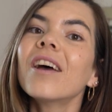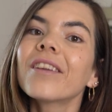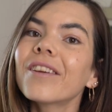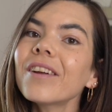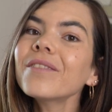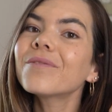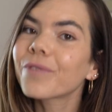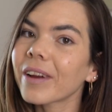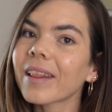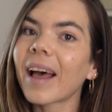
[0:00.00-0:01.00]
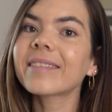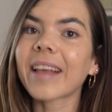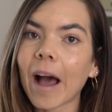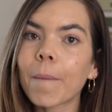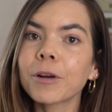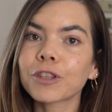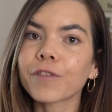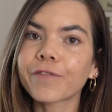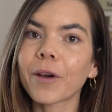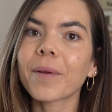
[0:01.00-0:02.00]
You don't realize how much your
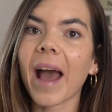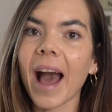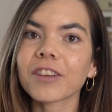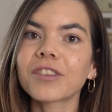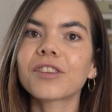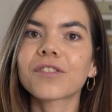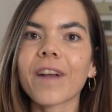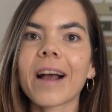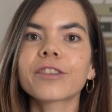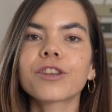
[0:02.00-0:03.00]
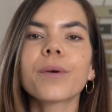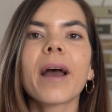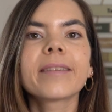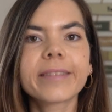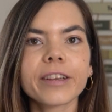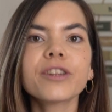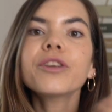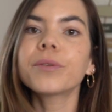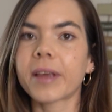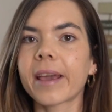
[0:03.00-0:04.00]
phone actually distracts you until
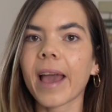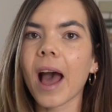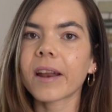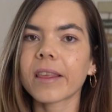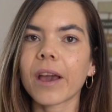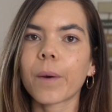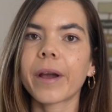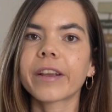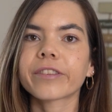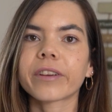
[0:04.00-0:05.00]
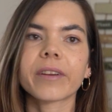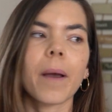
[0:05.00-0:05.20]
you take it out of the equation.